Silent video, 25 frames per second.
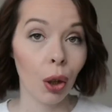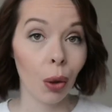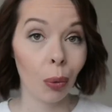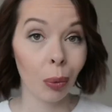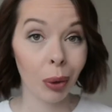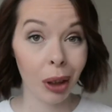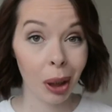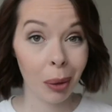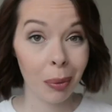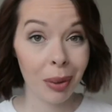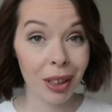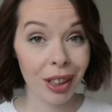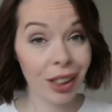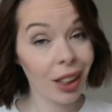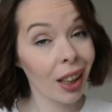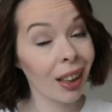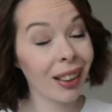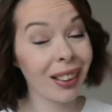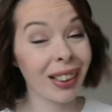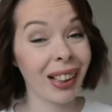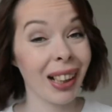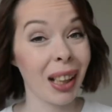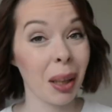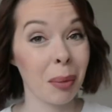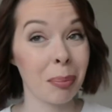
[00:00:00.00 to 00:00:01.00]
When I was
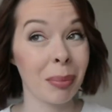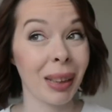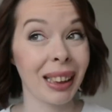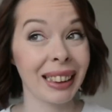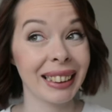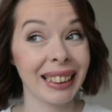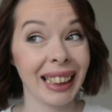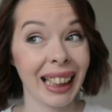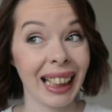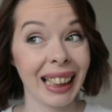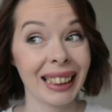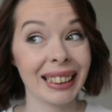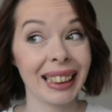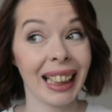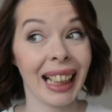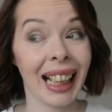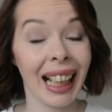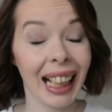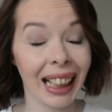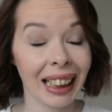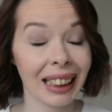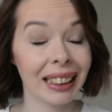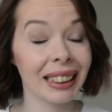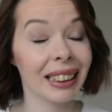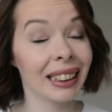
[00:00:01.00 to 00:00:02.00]
younger, my dad
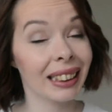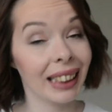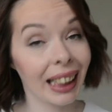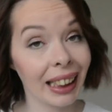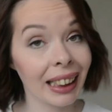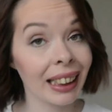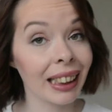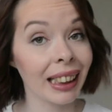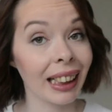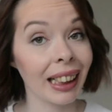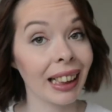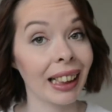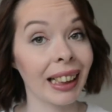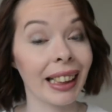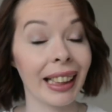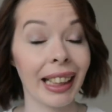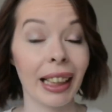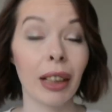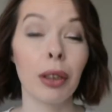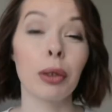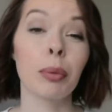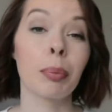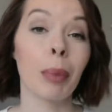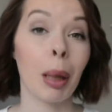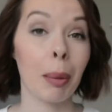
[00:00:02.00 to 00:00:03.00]
accidentally
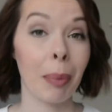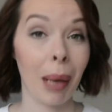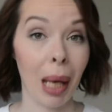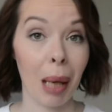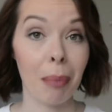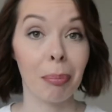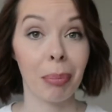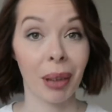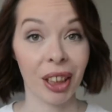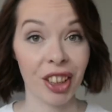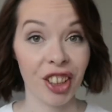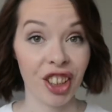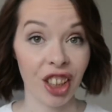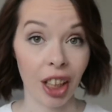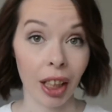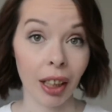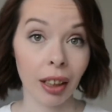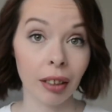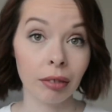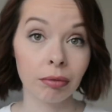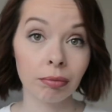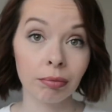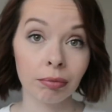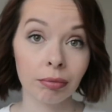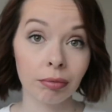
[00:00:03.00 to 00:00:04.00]
killed my pet
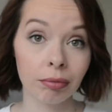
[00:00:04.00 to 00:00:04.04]
budgie.